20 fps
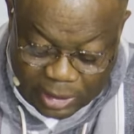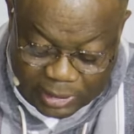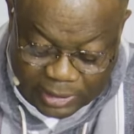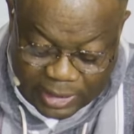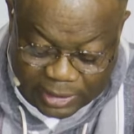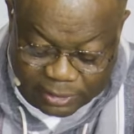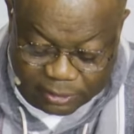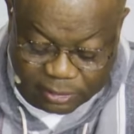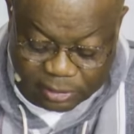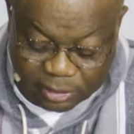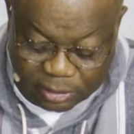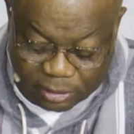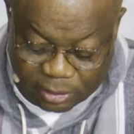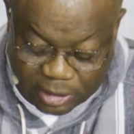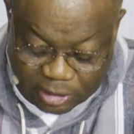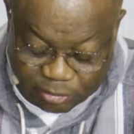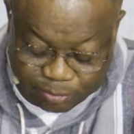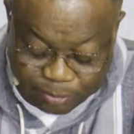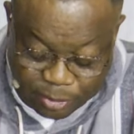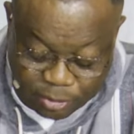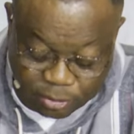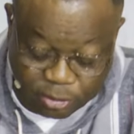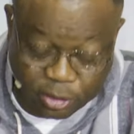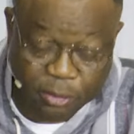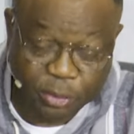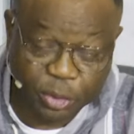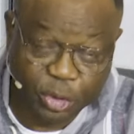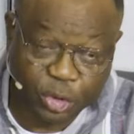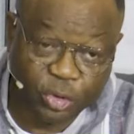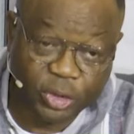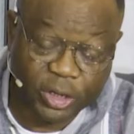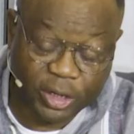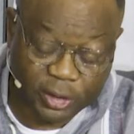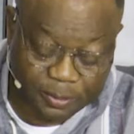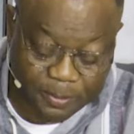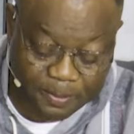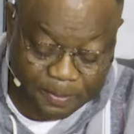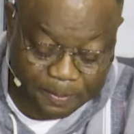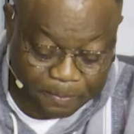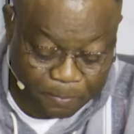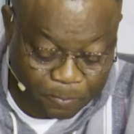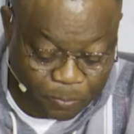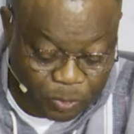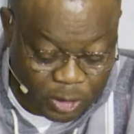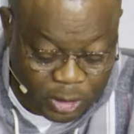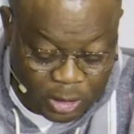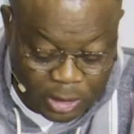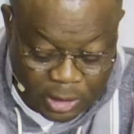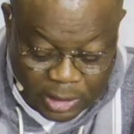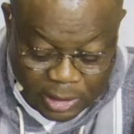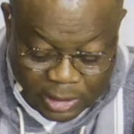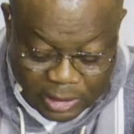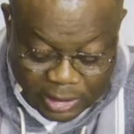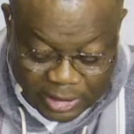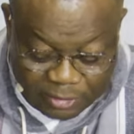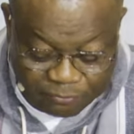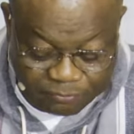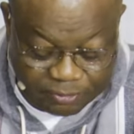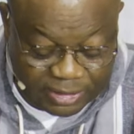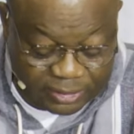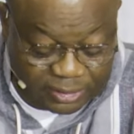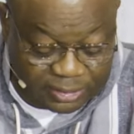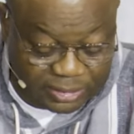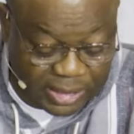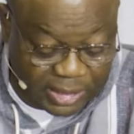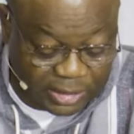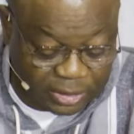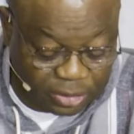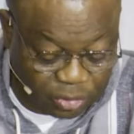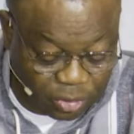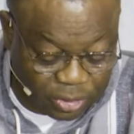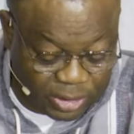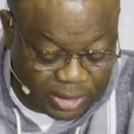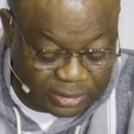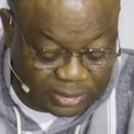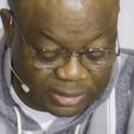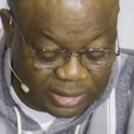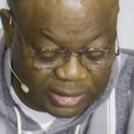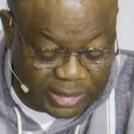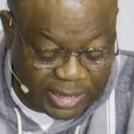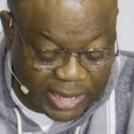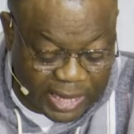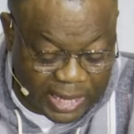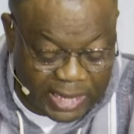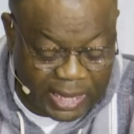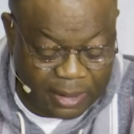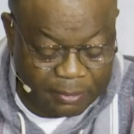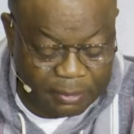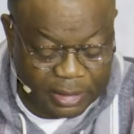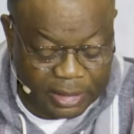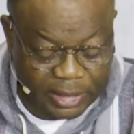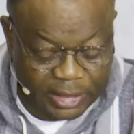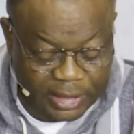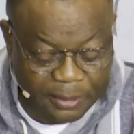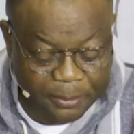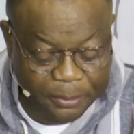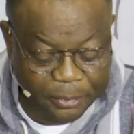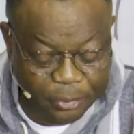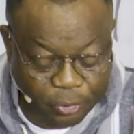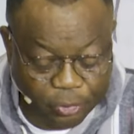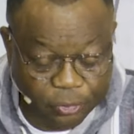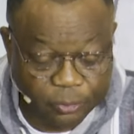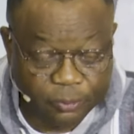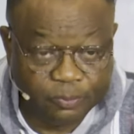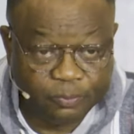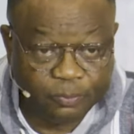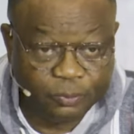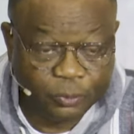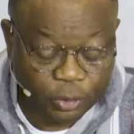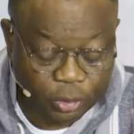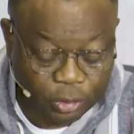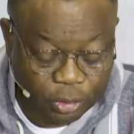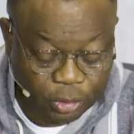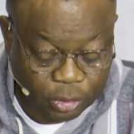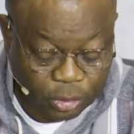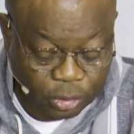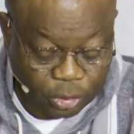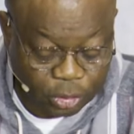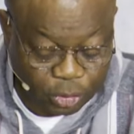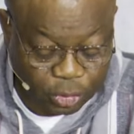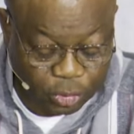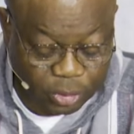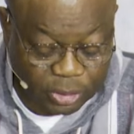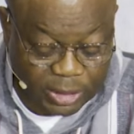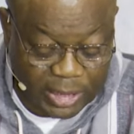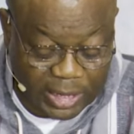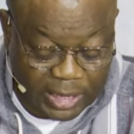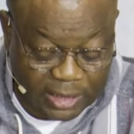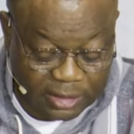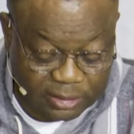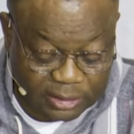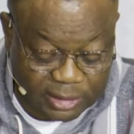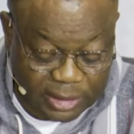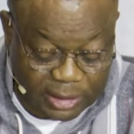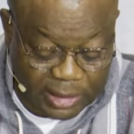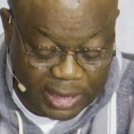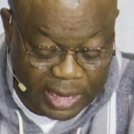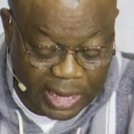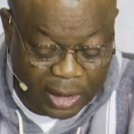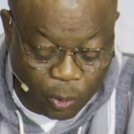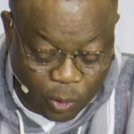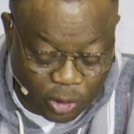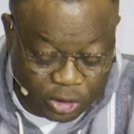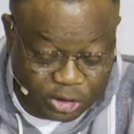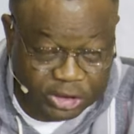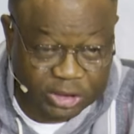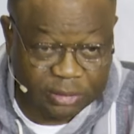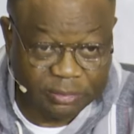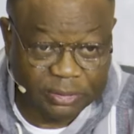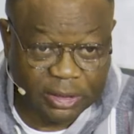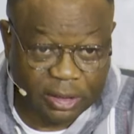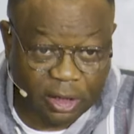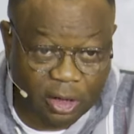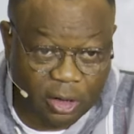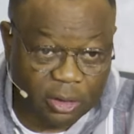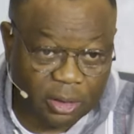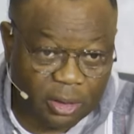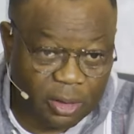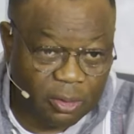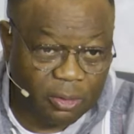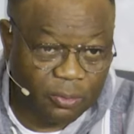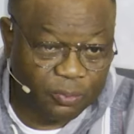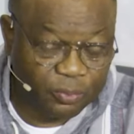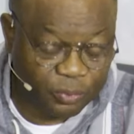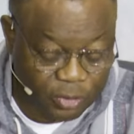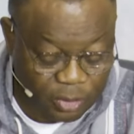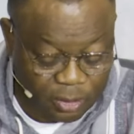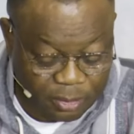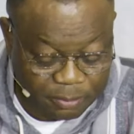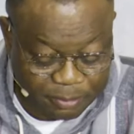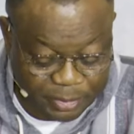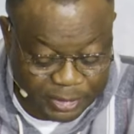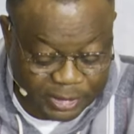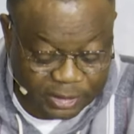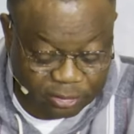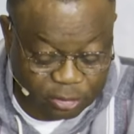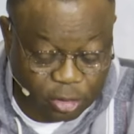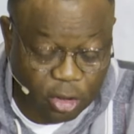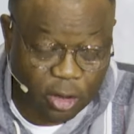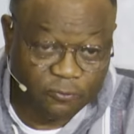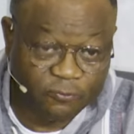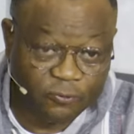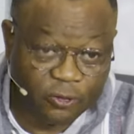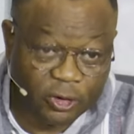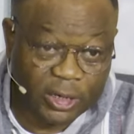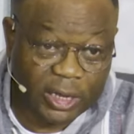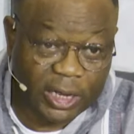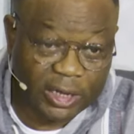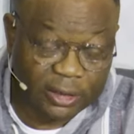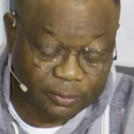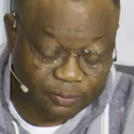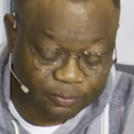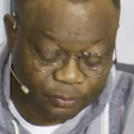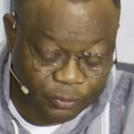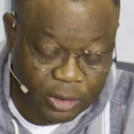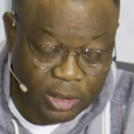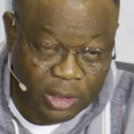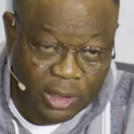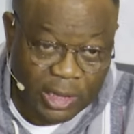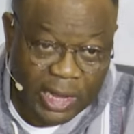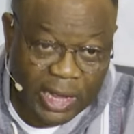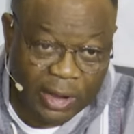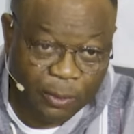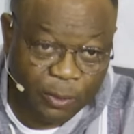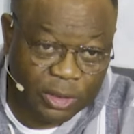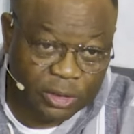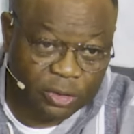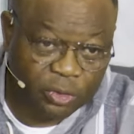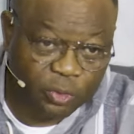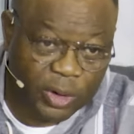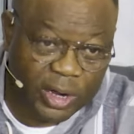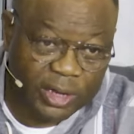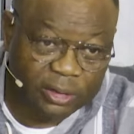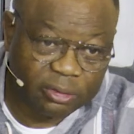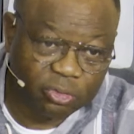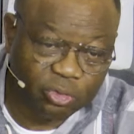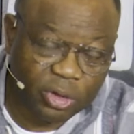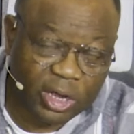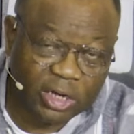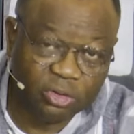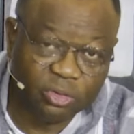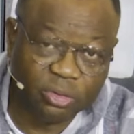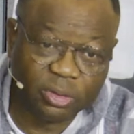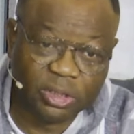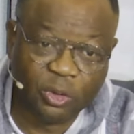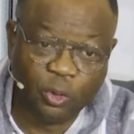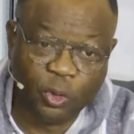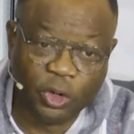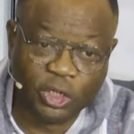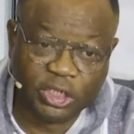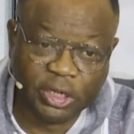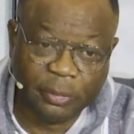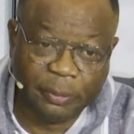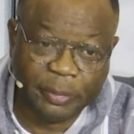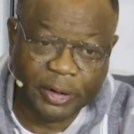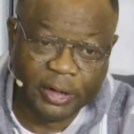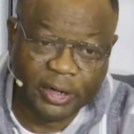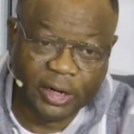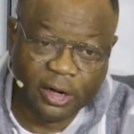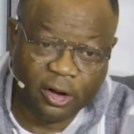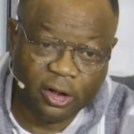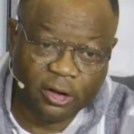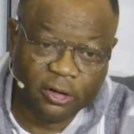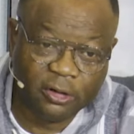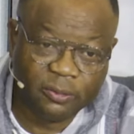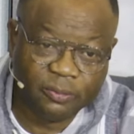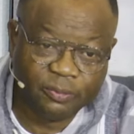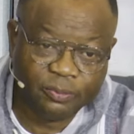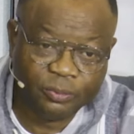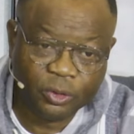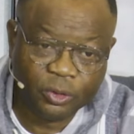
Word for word: and that's the response of Jonah. In verse 9, Jonah said, I am a Hebrew. Jonah answered, I worship the Lord. Praise God for that. I want to ask you, are you still worshiping the Lord?